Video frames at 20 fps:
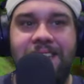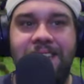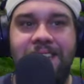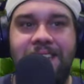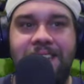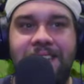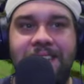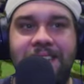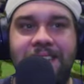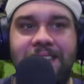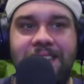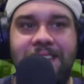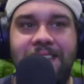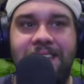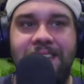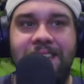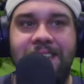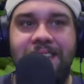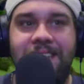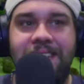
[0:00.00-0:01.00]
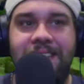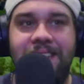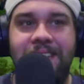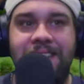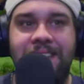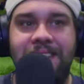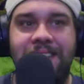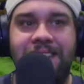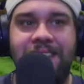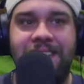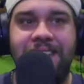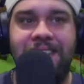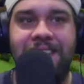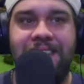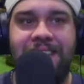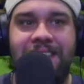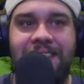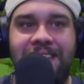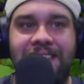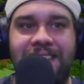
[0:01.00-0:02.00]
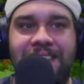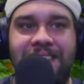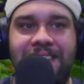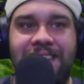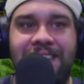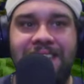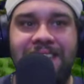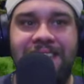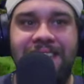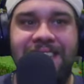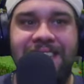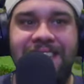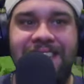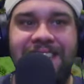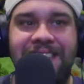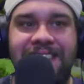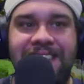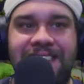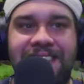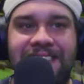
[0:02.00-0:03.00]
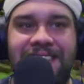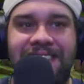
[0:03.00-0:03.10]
(not speaking)